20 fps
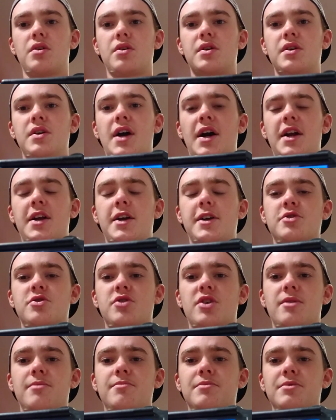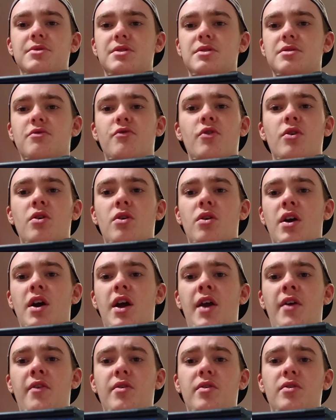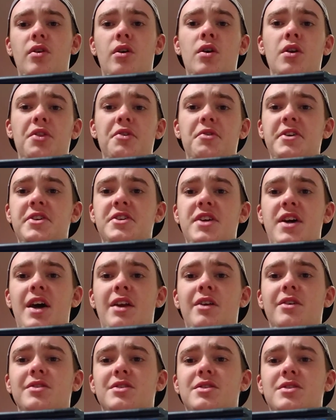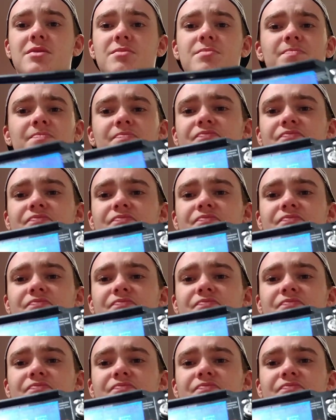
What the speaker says: You got your trims for all three channels.